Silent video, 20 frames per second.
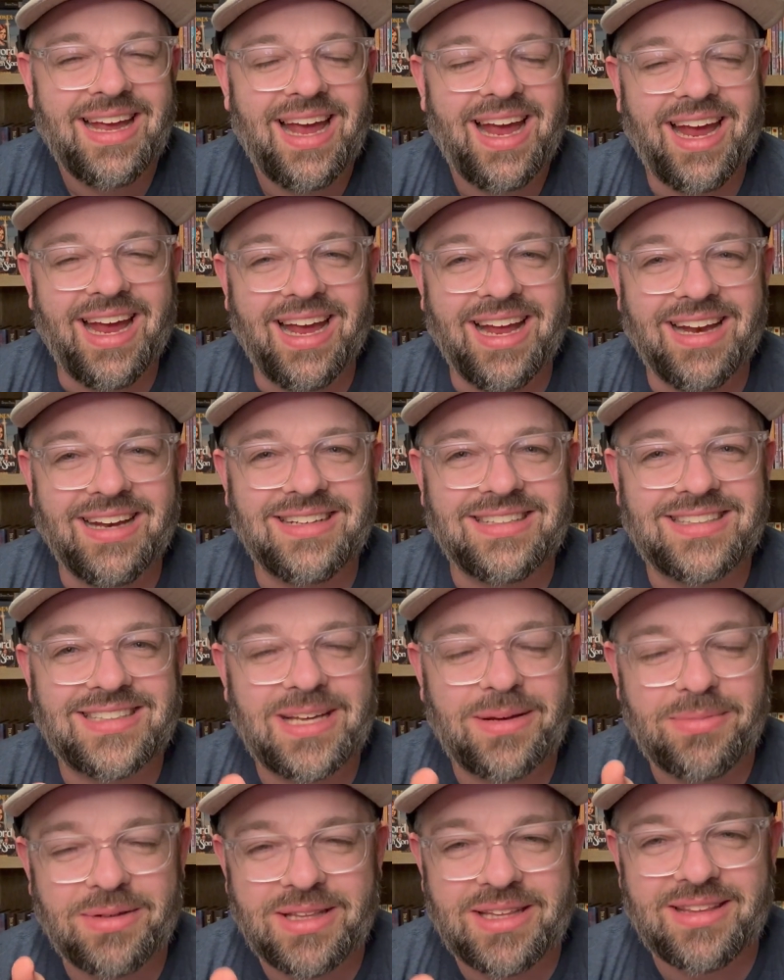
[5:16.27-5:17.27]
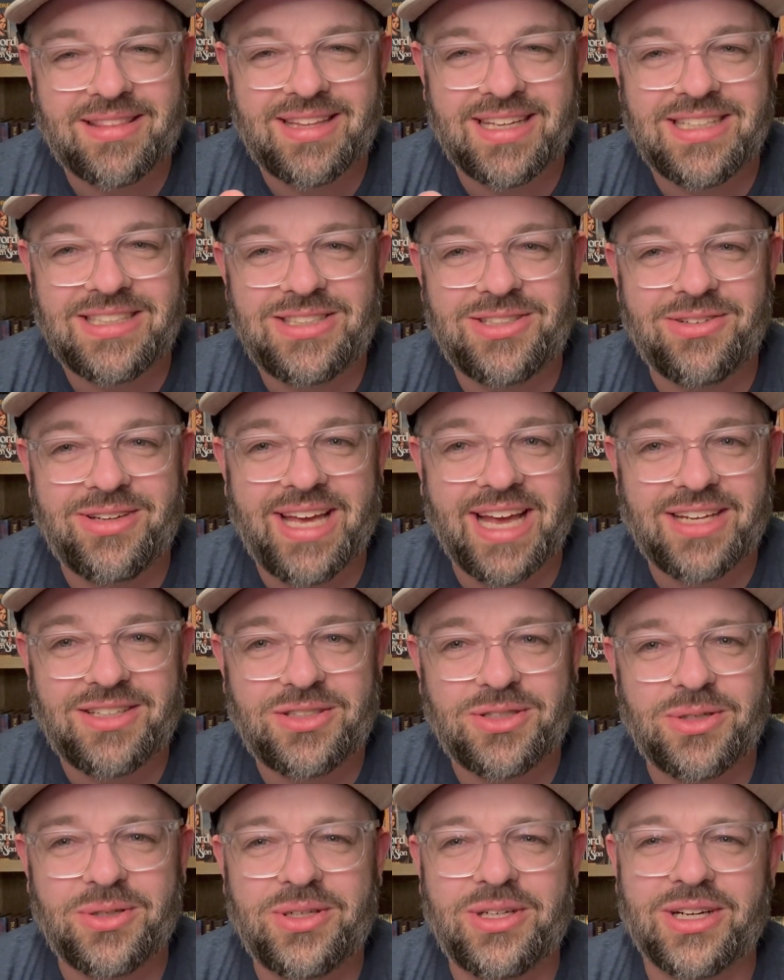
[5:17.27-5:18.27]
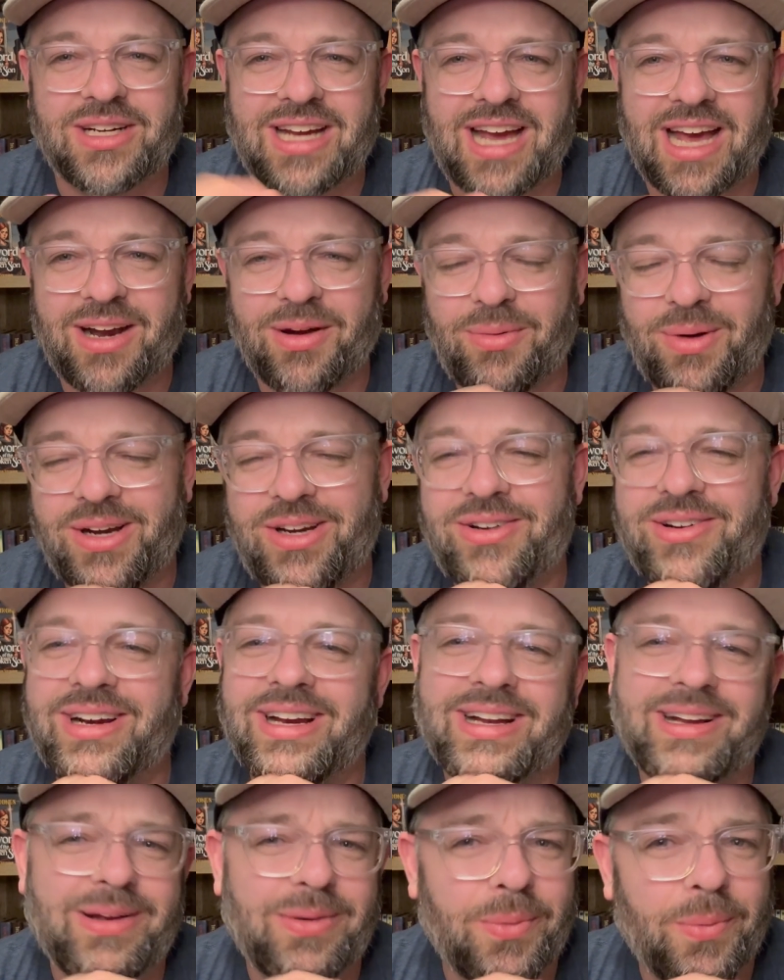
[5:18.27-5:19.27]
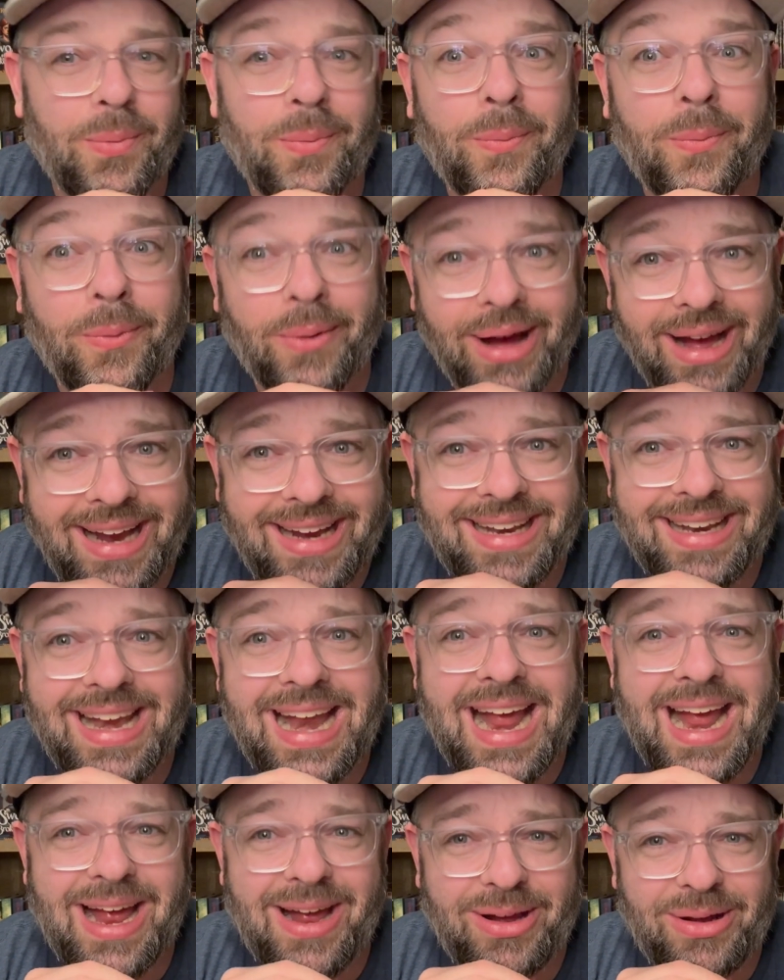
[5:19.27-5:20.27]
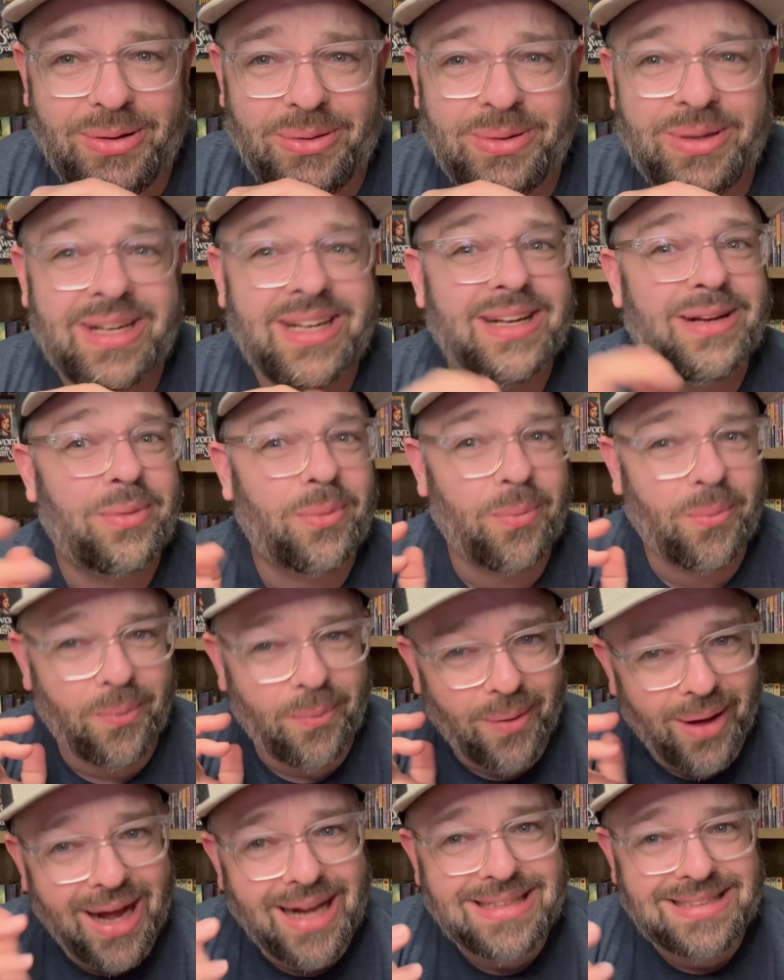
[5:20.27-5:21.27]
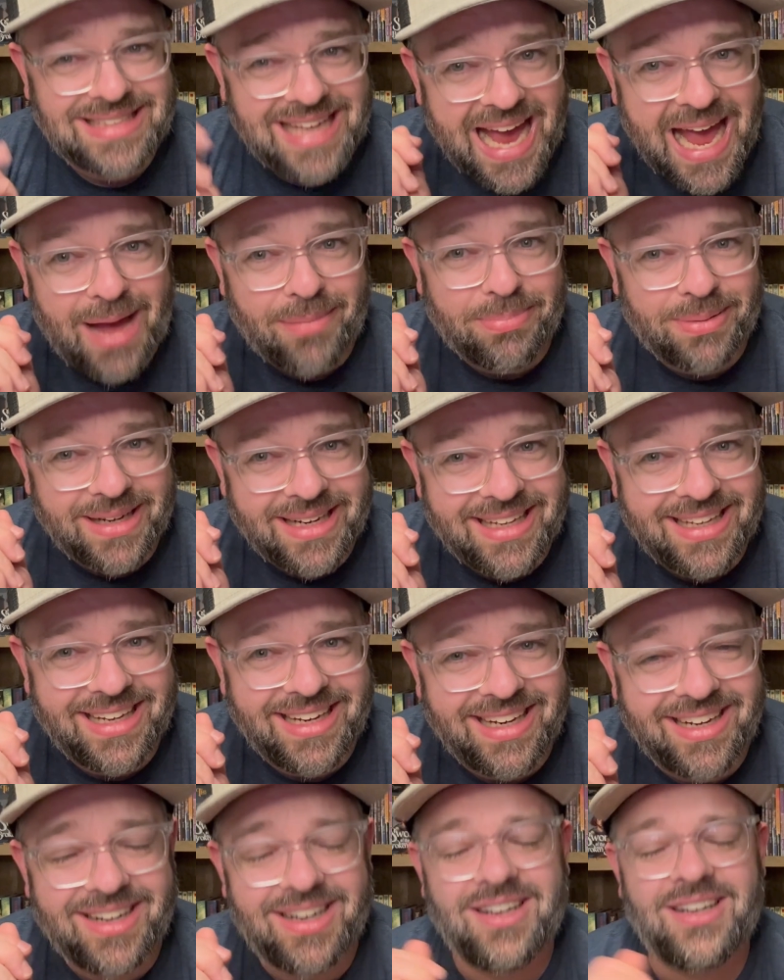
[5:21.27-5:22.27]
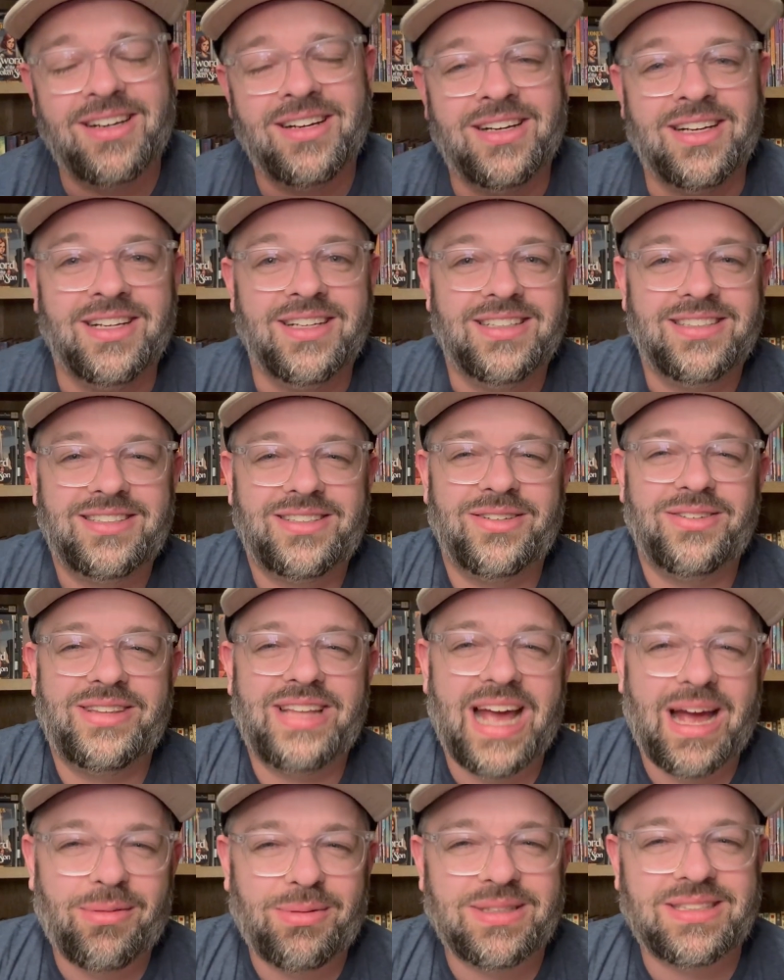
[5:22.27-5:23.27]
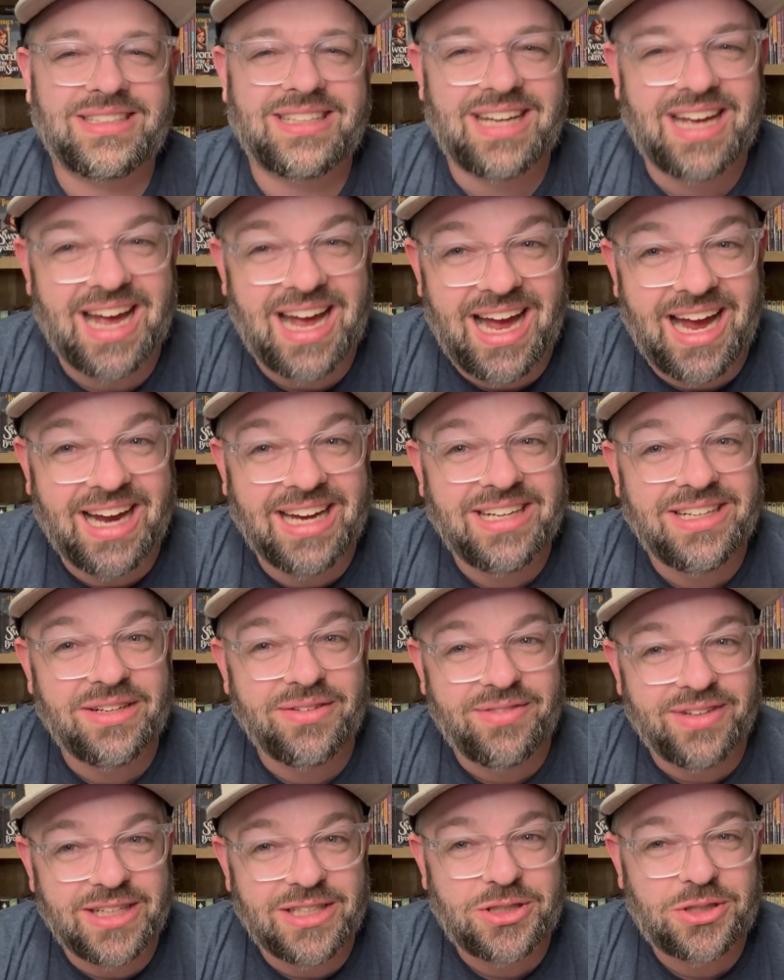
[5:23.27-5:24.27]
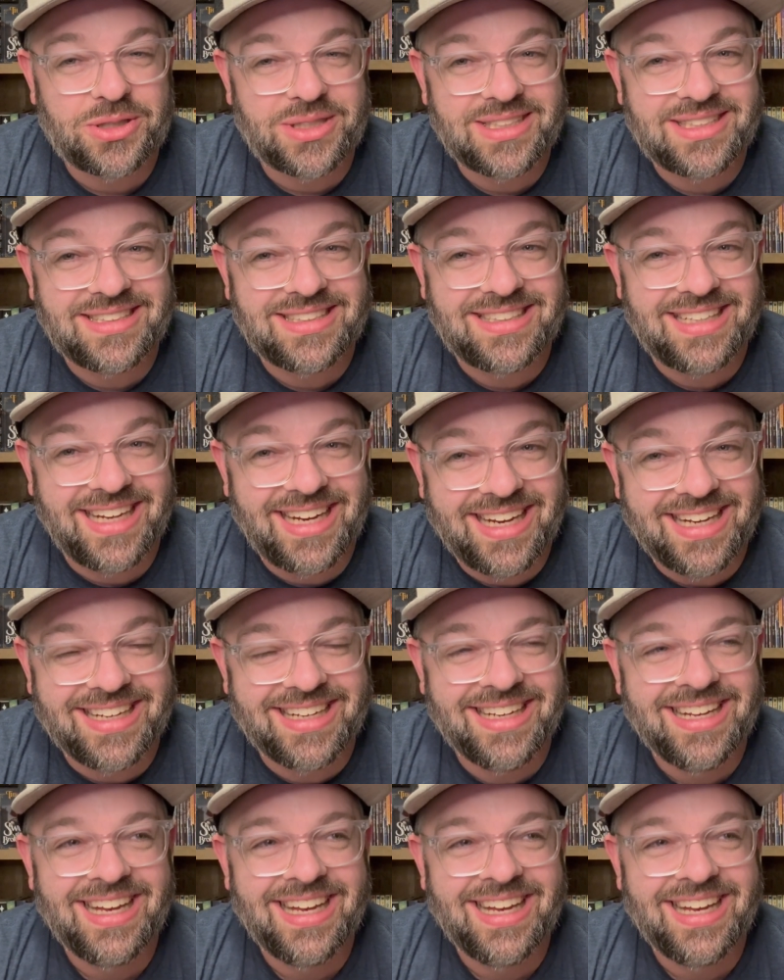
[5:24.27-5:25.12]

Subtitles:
And some of the things you get to, you're kind of wondering, what now? What's happening here? So that was kind of interesting.